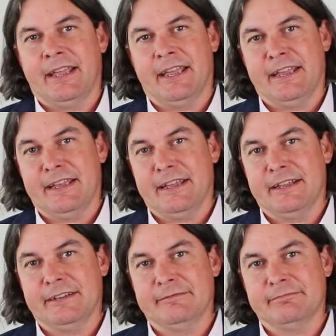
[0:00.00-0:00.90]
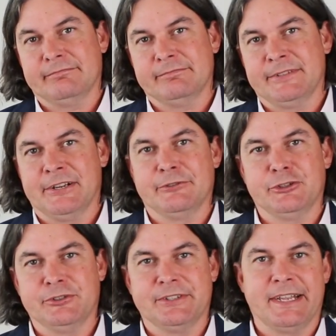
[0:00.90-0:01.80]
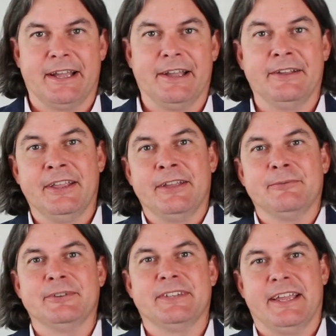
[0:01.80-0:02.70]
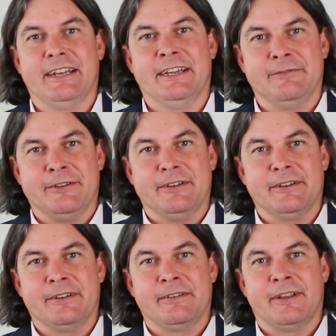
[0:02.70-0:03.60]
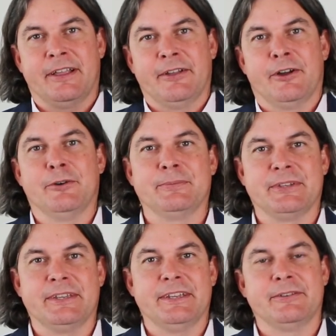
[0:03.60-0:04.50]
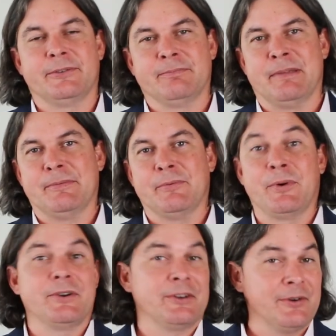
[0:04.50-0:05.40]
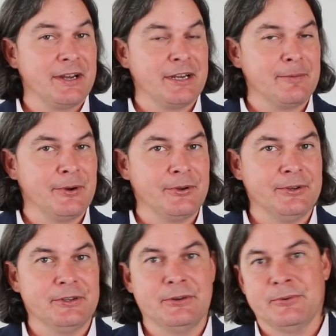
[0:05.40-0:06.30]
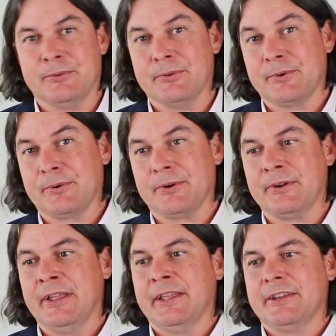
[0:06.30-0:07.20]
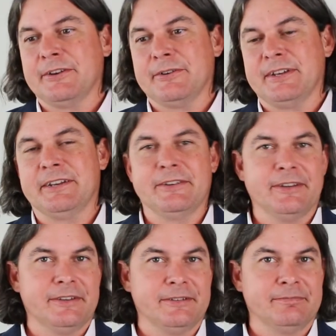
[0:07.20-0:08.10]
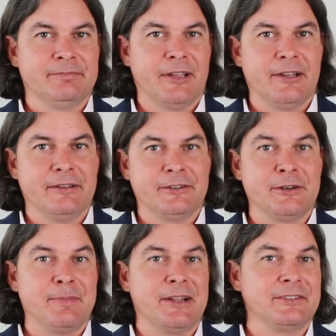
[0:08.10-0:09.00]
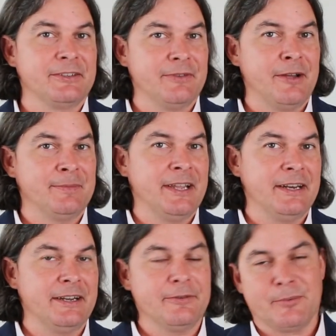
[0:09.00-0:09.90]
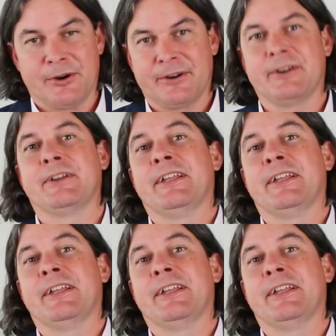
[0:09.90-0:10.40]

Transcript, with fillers: and you know June, July was that even homes that maybe weren't in a great neighborhood or you know needed a, a good amounts of updating and work